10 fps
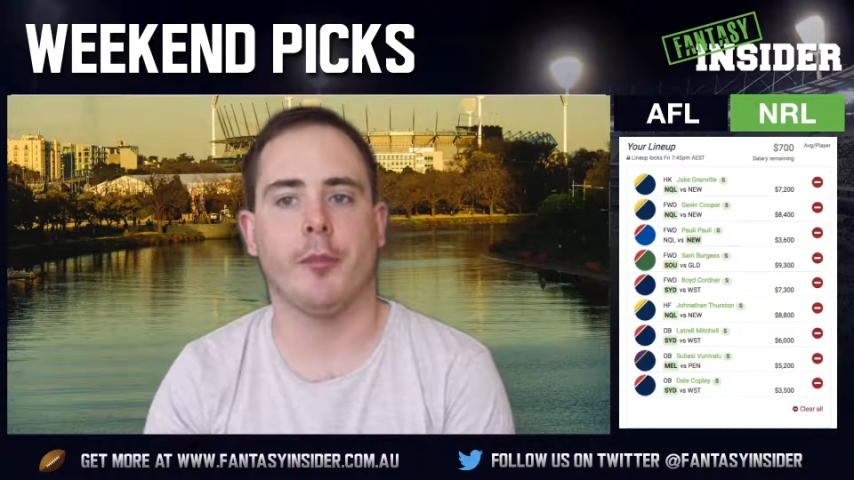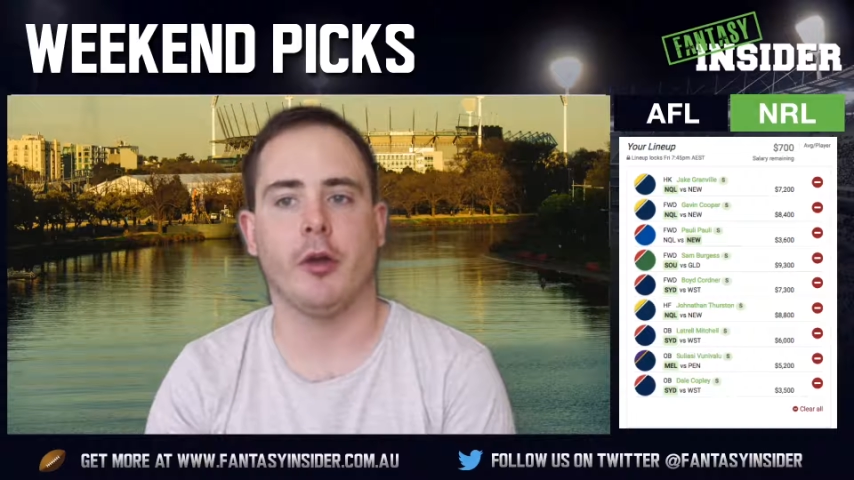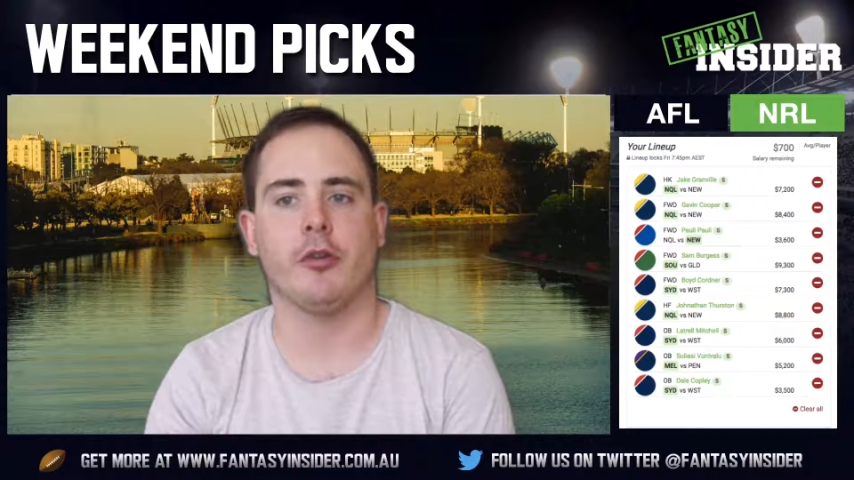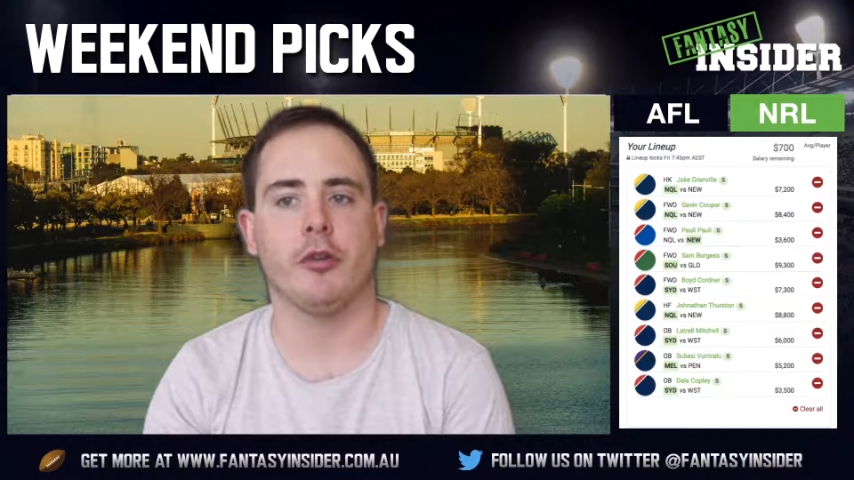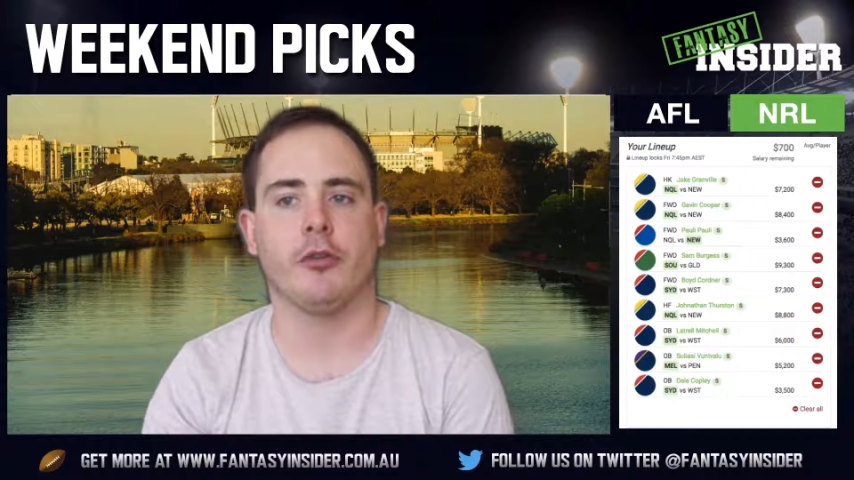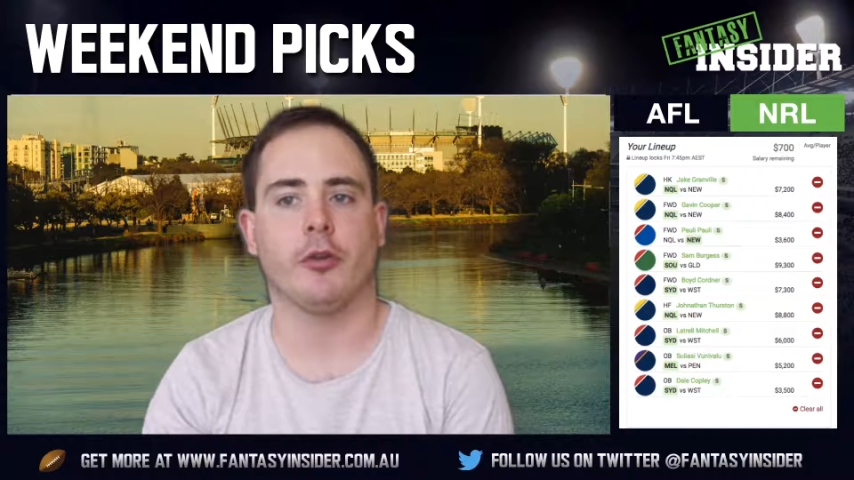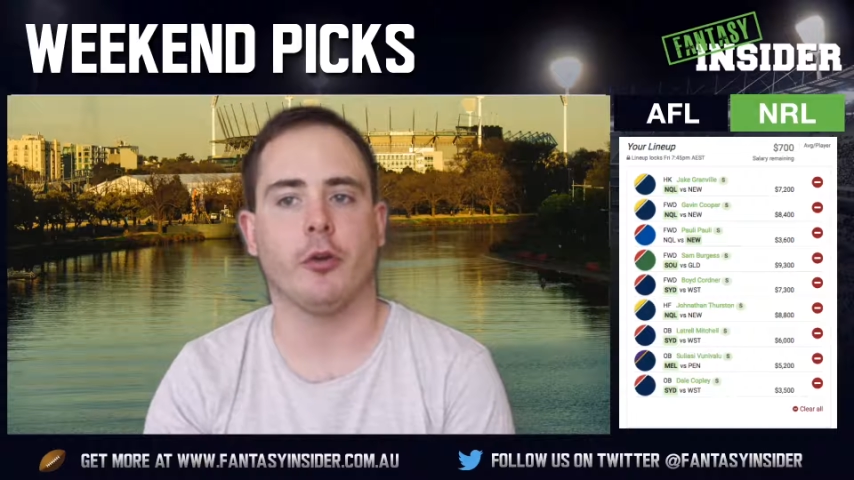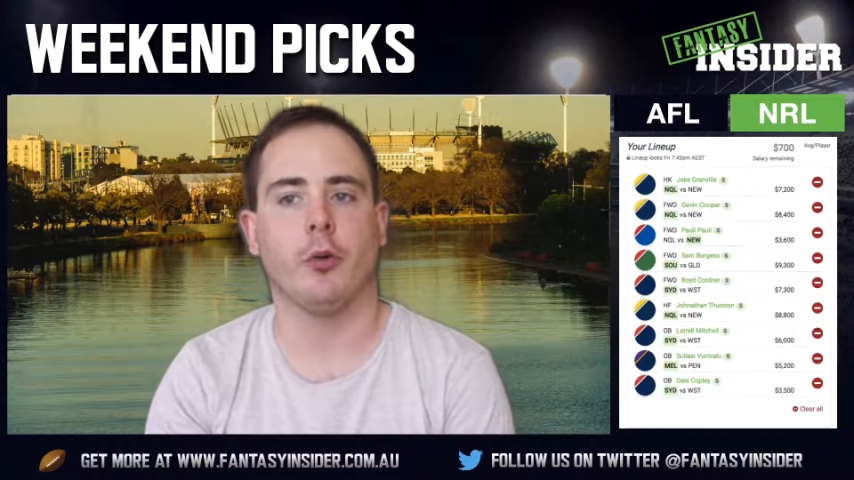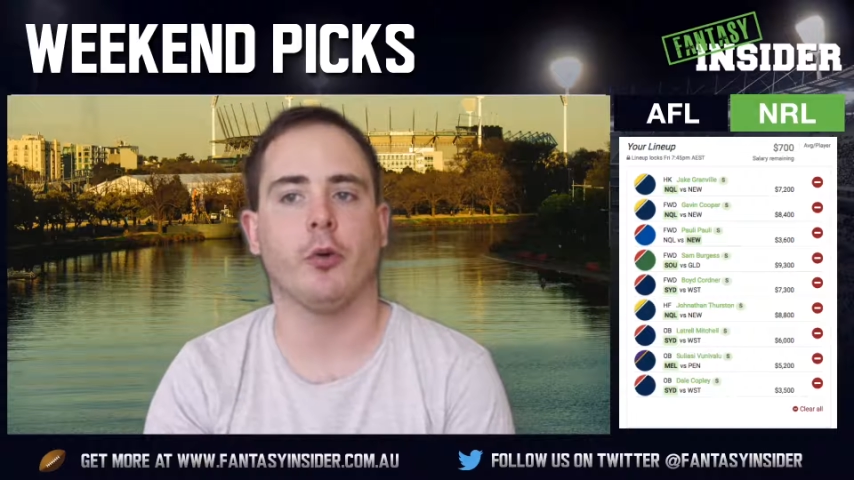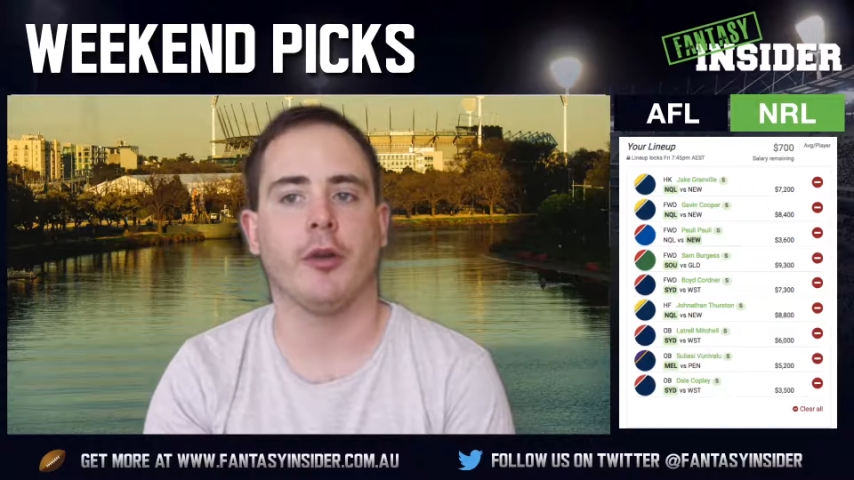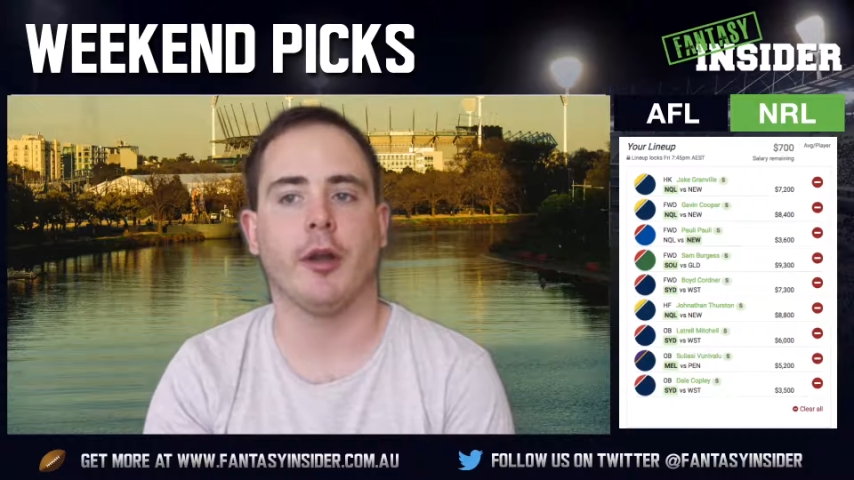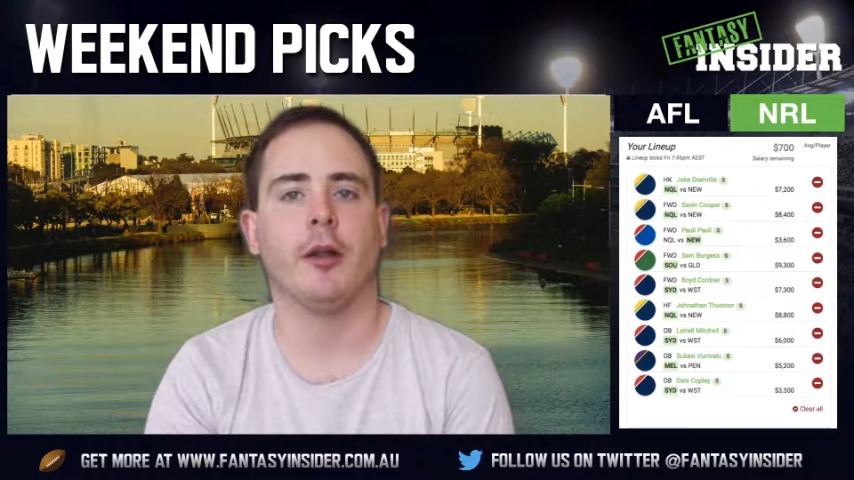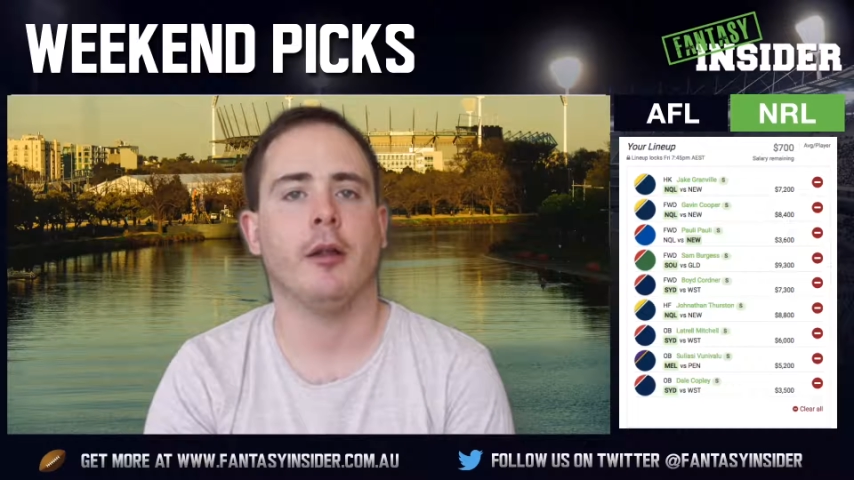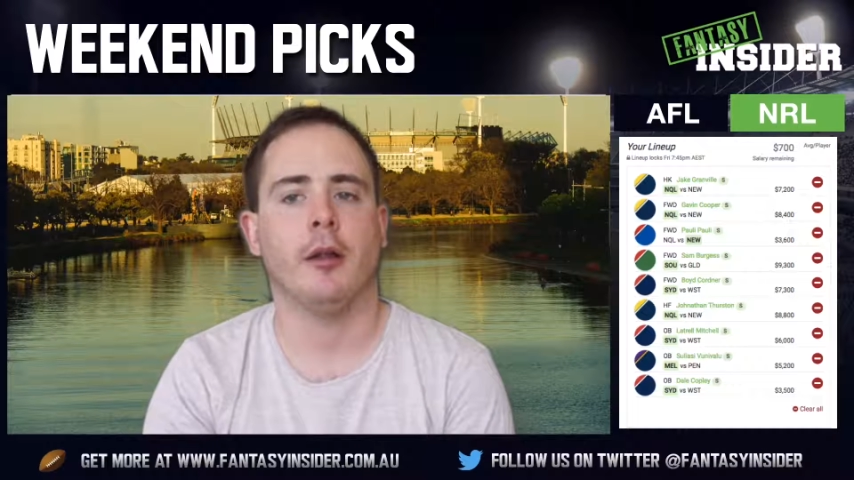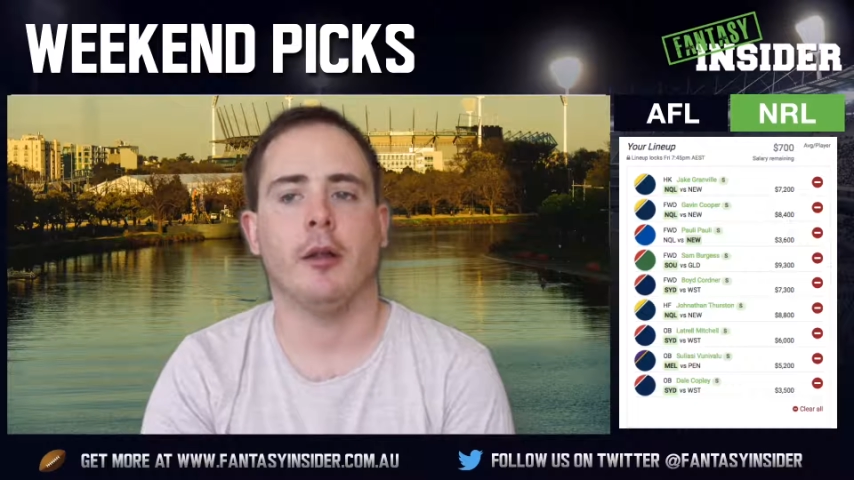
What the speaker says: Burgess and Cordner.